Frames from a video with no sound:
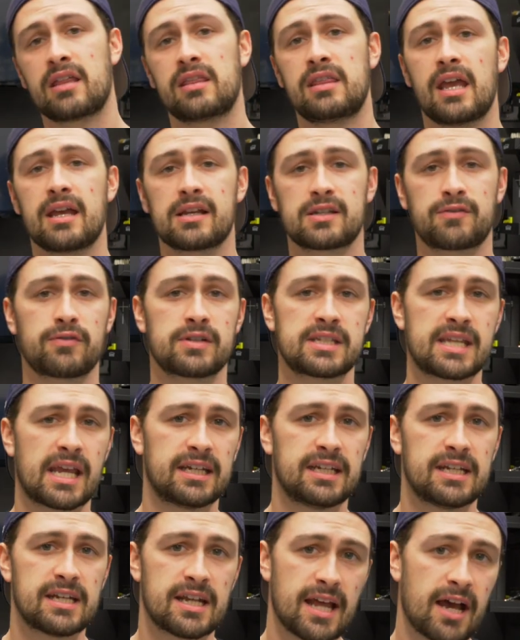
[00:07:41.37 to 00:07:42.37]
Thanks for
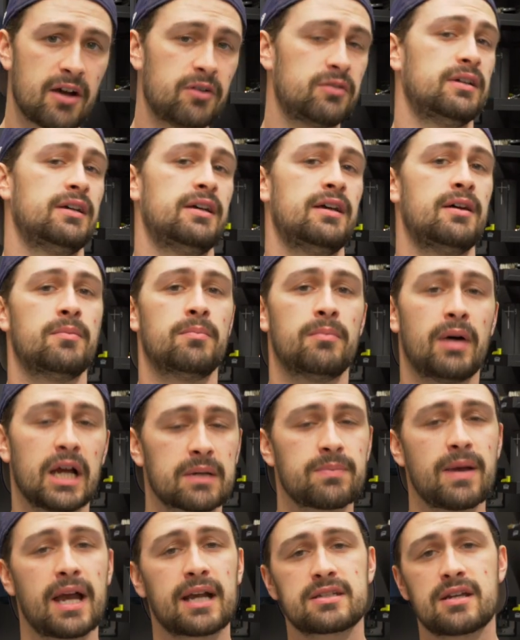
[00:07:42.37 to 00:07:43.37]
sending it out.
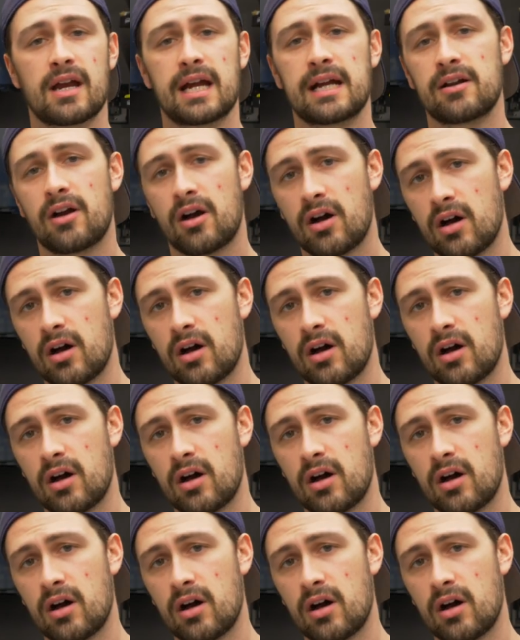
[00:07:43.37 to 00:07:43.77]
Mike McIntyre,